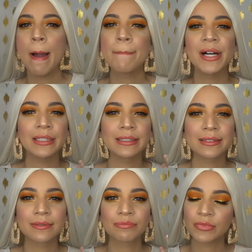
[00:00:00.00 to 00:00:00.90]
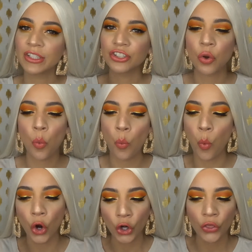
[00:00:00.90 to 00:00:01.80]
but they're still
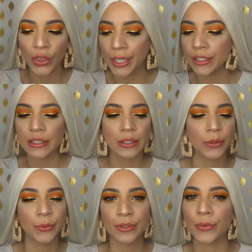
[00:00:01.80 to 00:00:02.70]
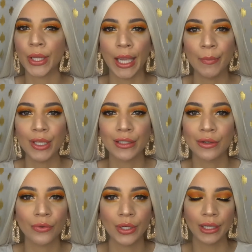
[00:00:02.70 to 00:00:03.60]
worth it, so it's okay because
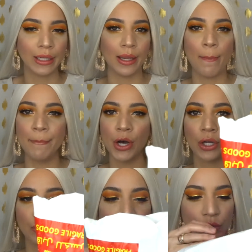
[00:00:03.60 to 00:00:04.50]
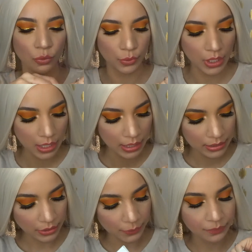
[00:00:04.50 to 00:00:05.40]
they're only like $1 or
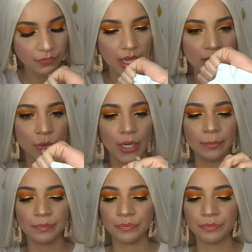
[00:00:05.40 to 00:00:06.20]
$2, so it's okay.